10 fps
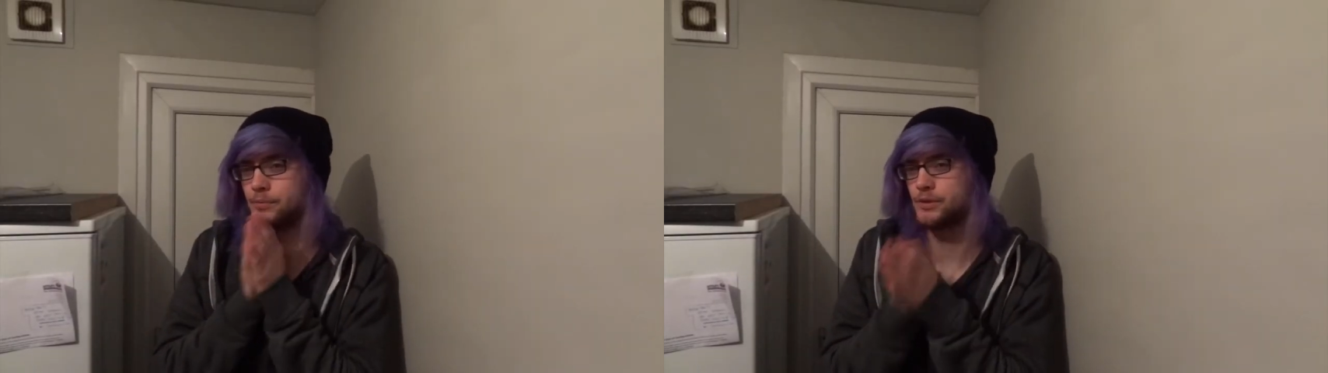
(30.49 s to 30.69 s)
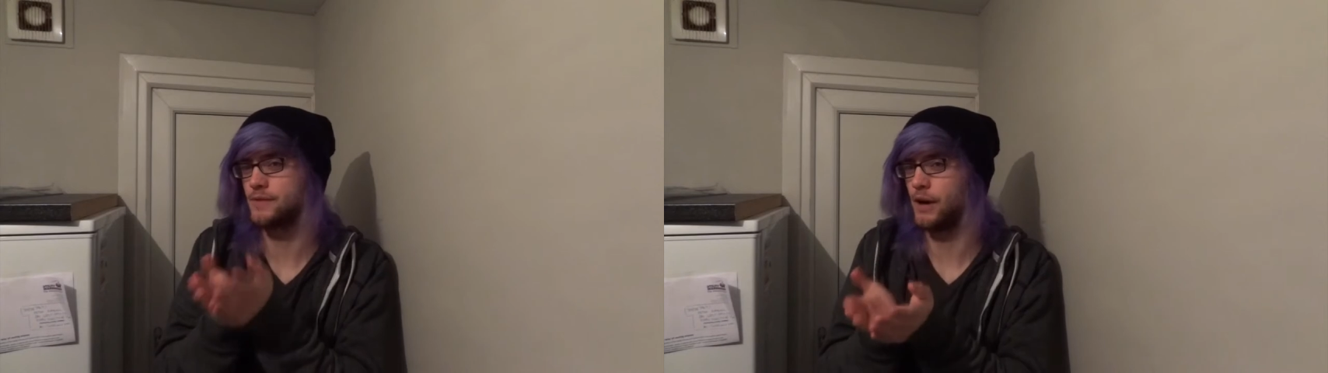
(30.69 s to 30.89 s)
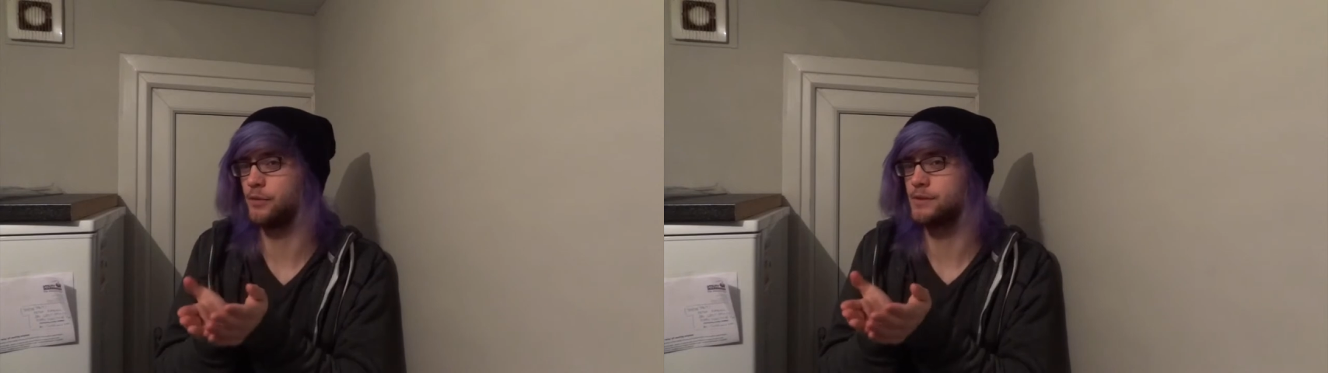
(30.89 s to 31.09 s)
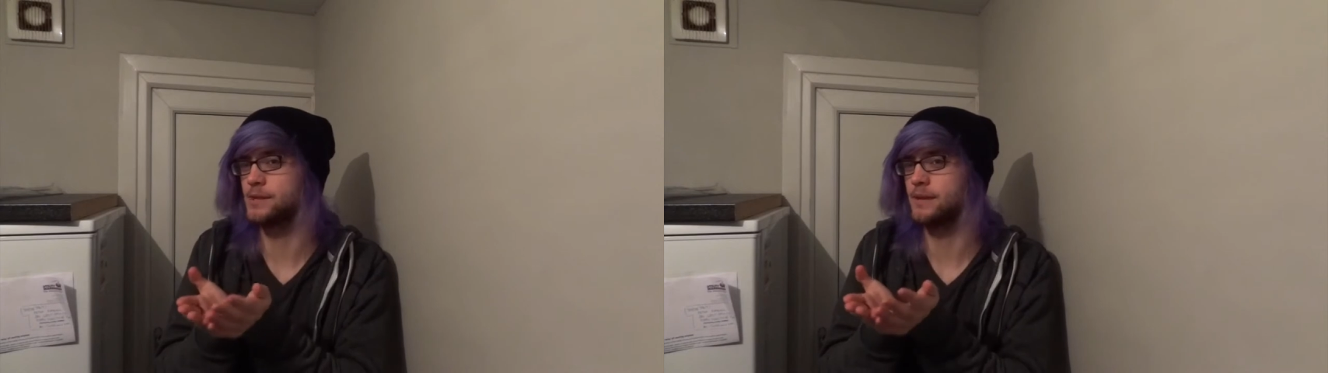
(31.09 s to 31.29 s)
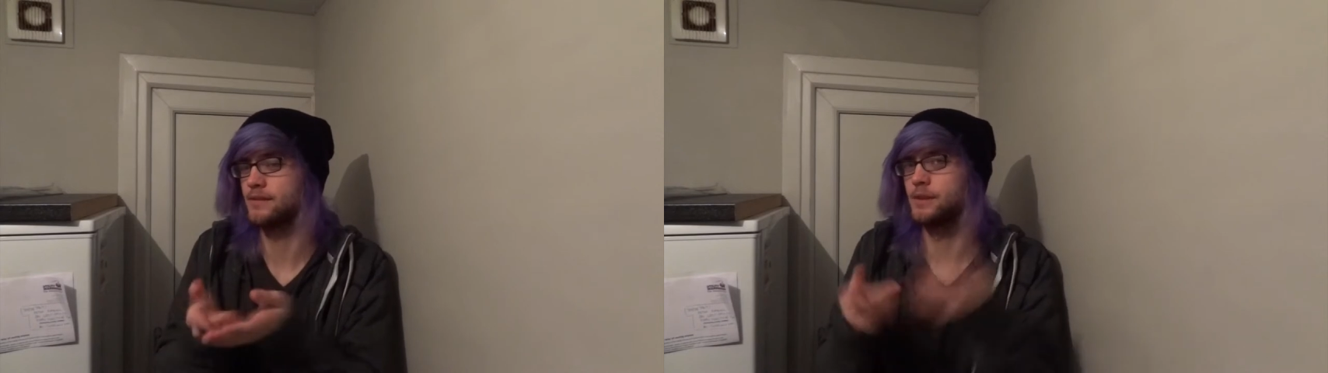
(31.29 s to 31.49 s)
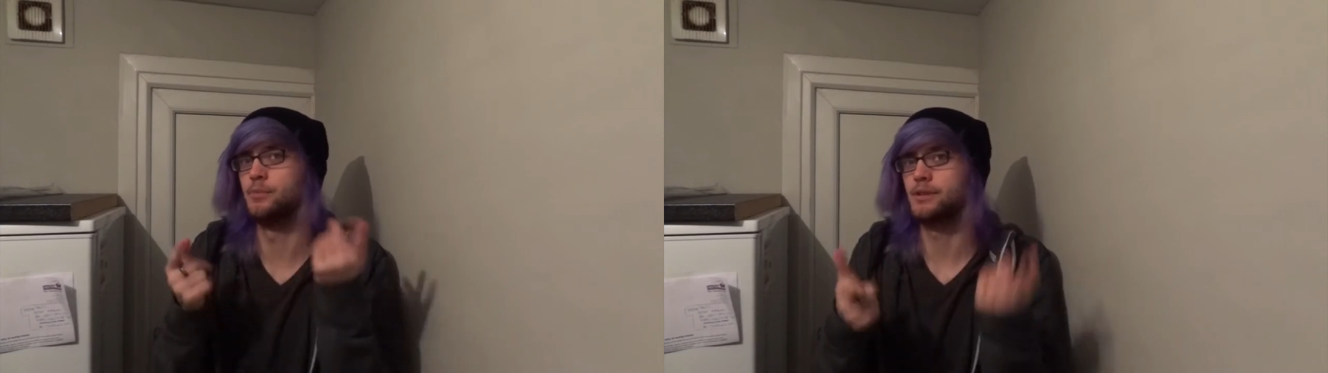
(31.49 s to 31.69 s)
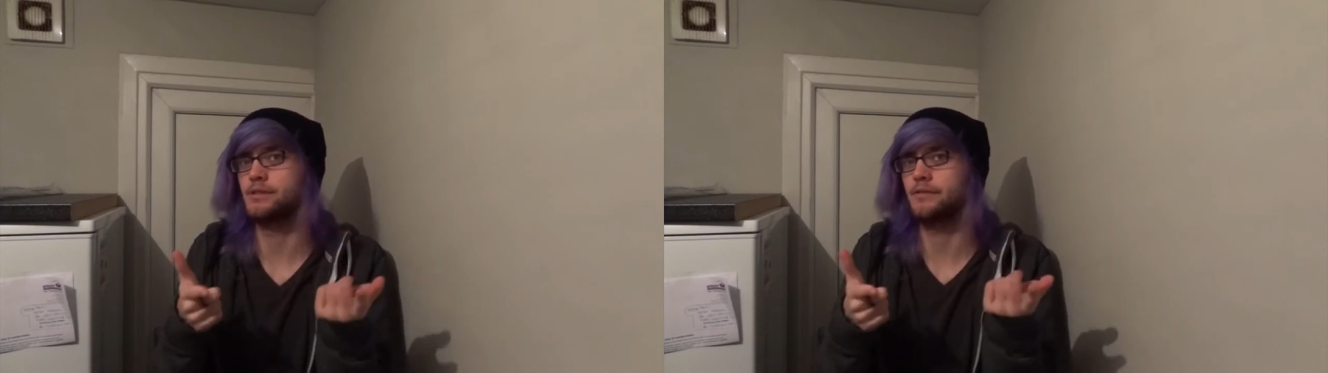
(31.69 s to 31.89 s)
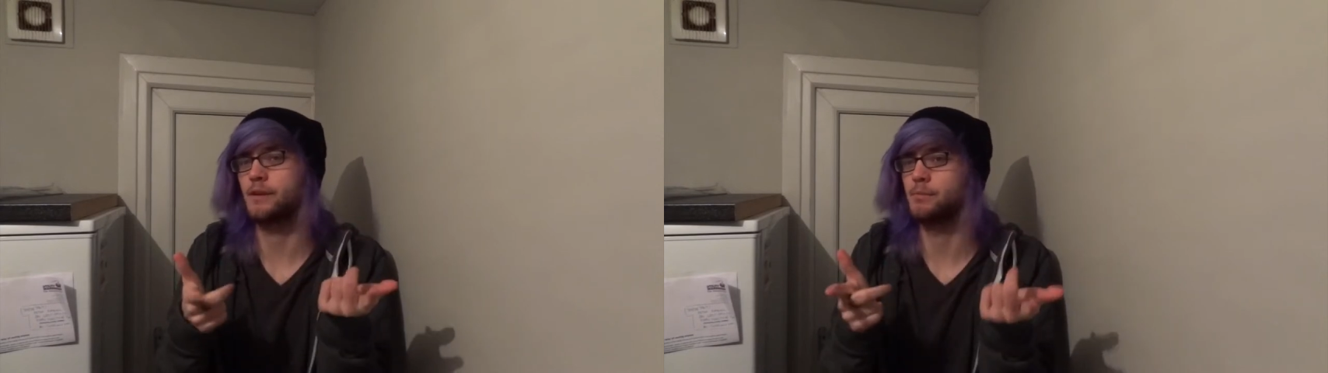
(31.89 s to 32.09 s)
Just health and safety. Plus
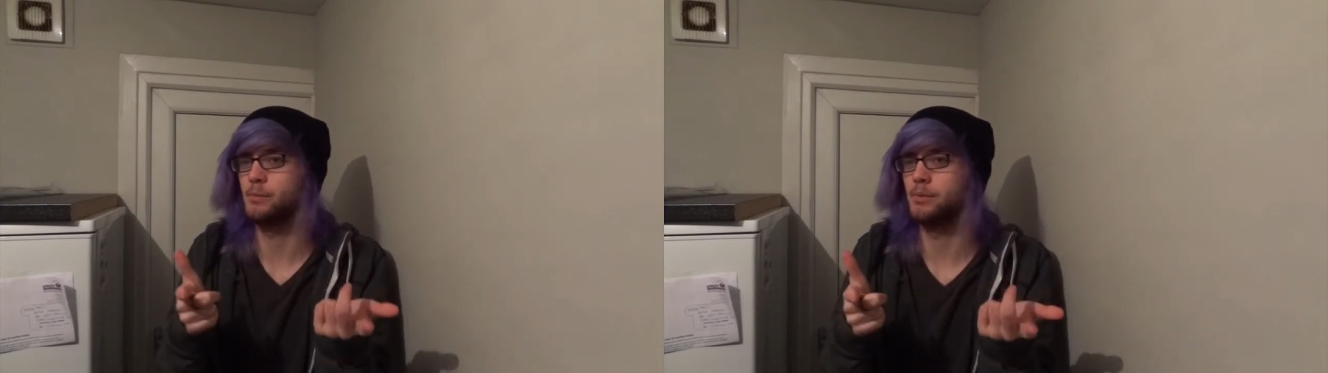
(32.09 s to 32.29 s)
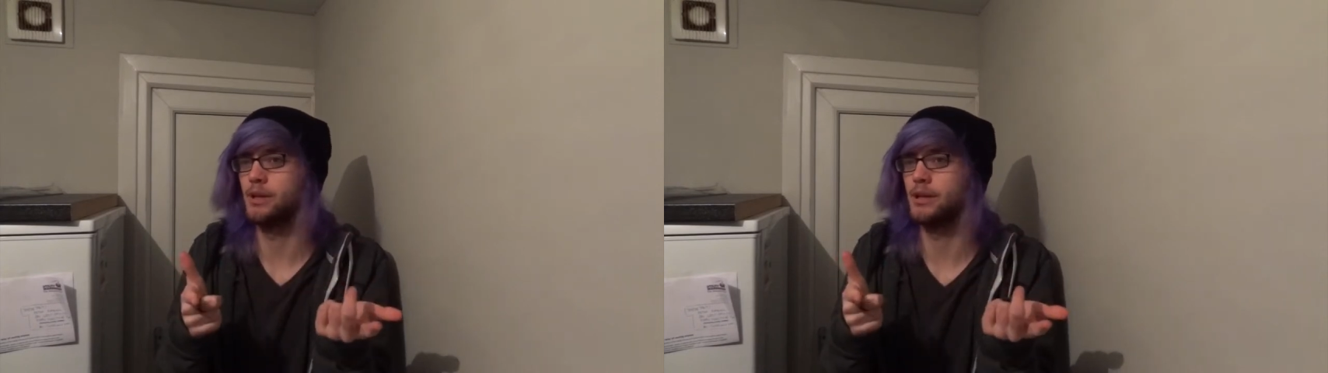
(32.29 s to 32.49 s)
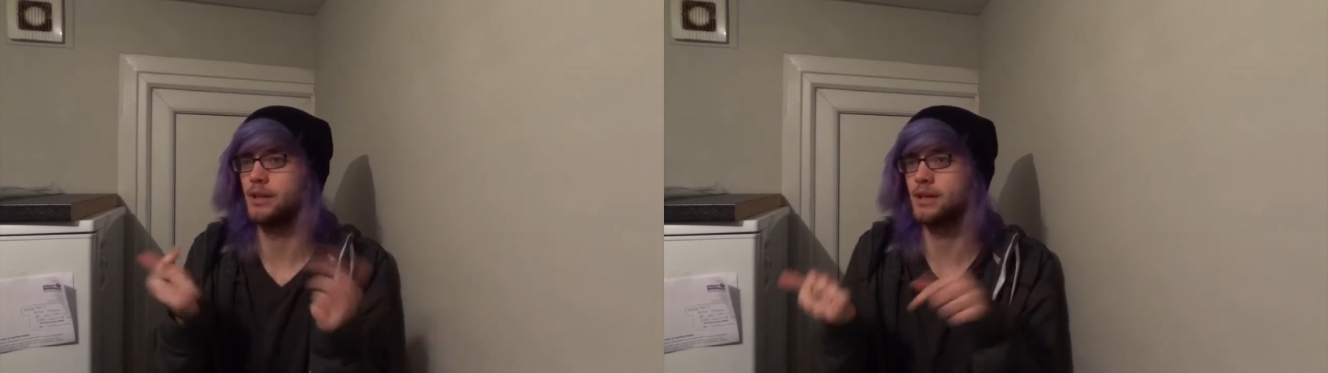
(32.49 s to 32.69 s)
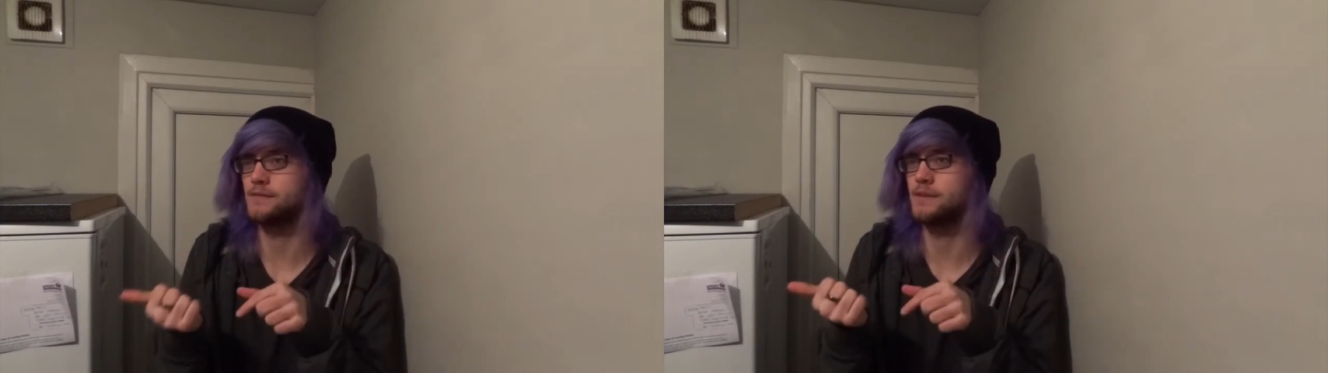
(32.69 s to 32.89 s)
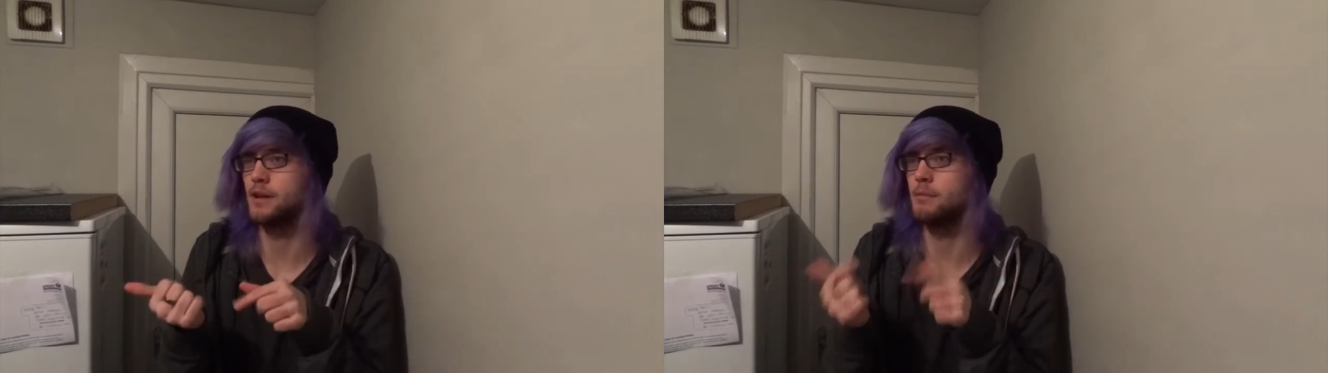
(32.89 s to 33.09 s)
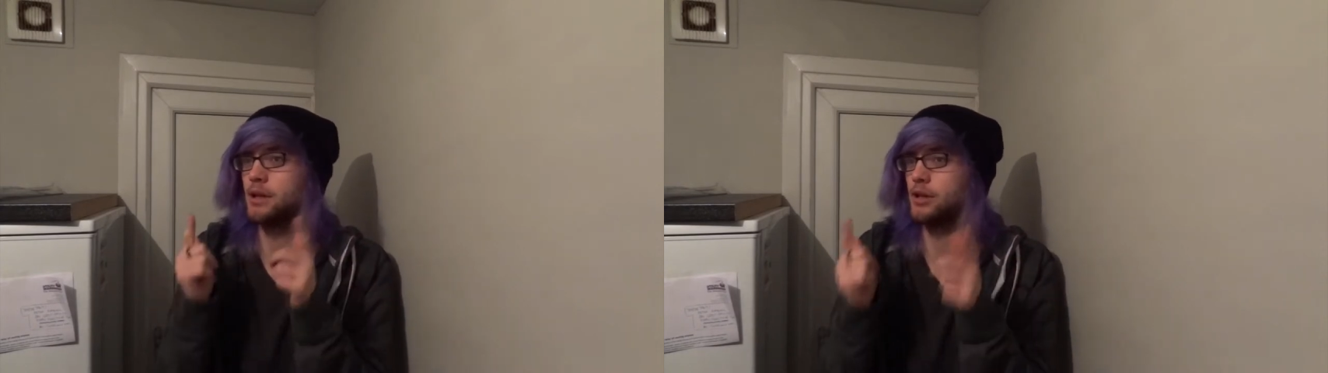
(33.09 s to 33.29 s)
the fact people in the last video made